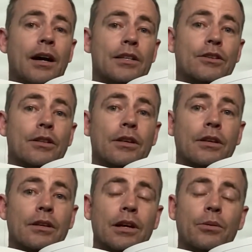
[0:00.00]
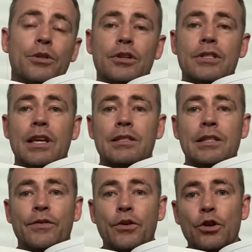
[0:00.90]
So the albatross gets
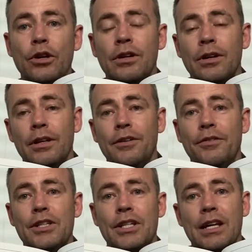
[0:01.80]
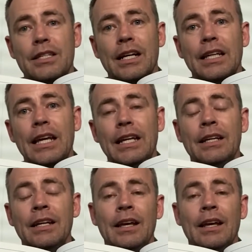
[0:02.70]
his food and the fish gets a clean.